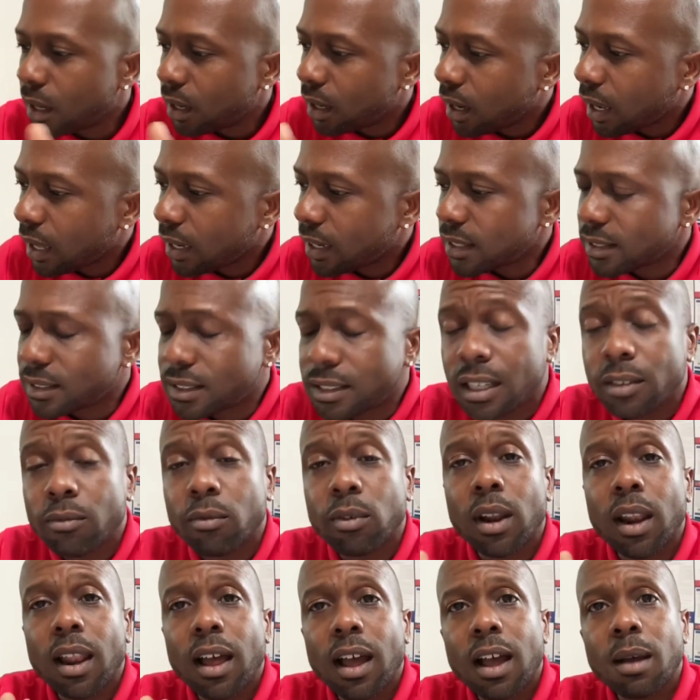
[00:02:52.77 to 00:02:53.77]
Like I said,
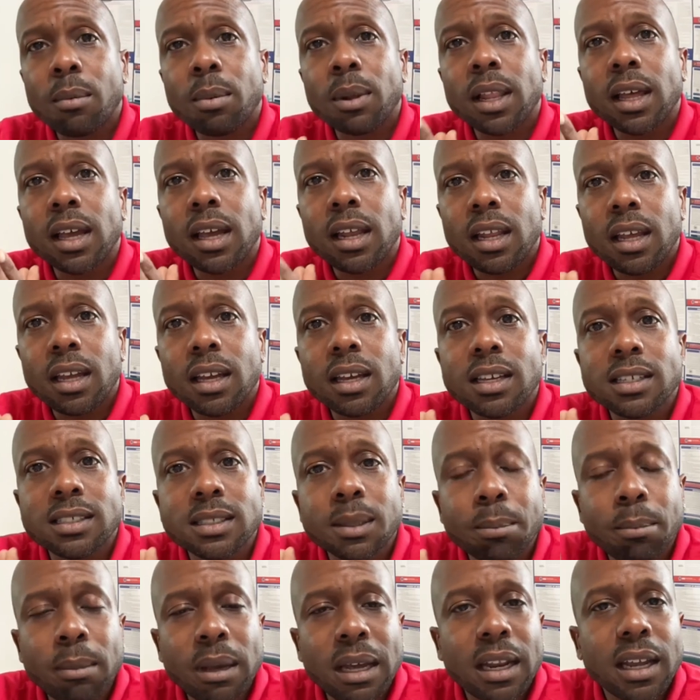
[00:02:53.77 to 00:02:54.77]
Reliable Aid Inc is
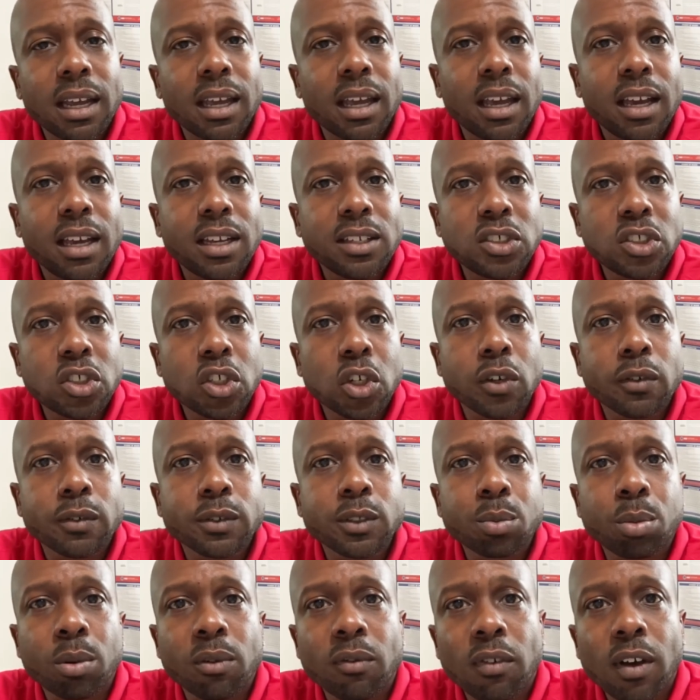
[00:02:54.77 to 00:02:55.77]
a Medicaid
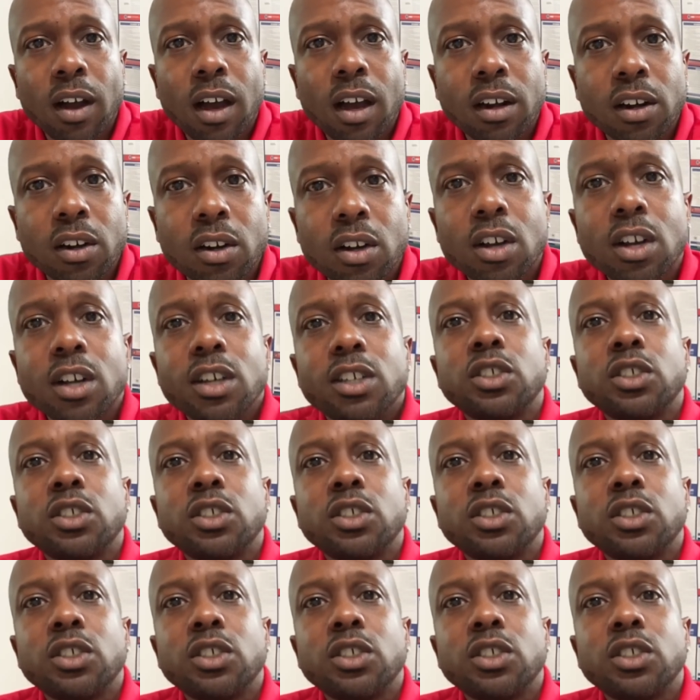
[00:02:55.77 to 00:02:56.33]
service provider.